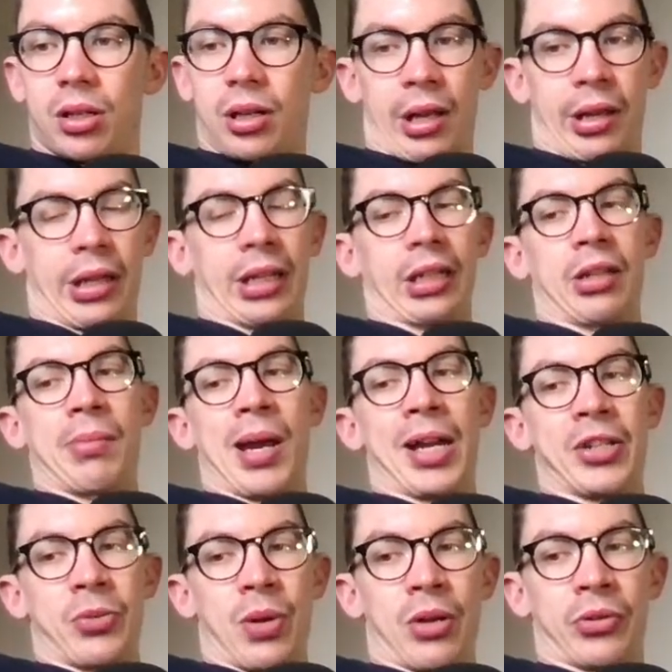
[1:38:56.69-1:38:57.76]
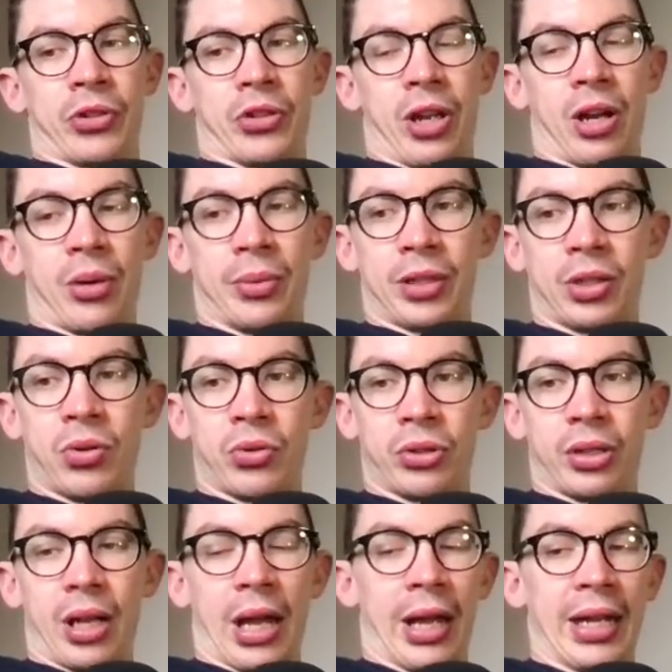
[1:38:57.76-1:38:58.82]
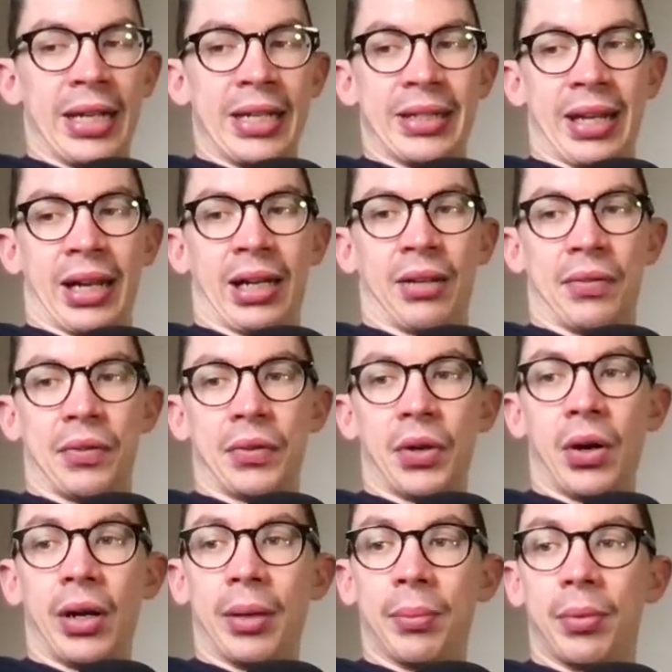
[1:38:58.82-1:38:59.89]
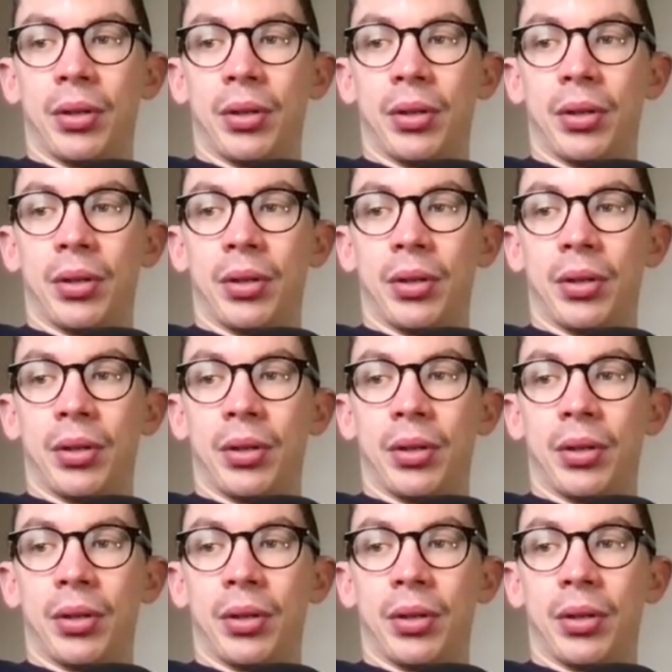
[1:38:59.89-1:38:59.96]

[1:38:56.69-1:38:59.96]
I think you may as well start with Isak if you've got him.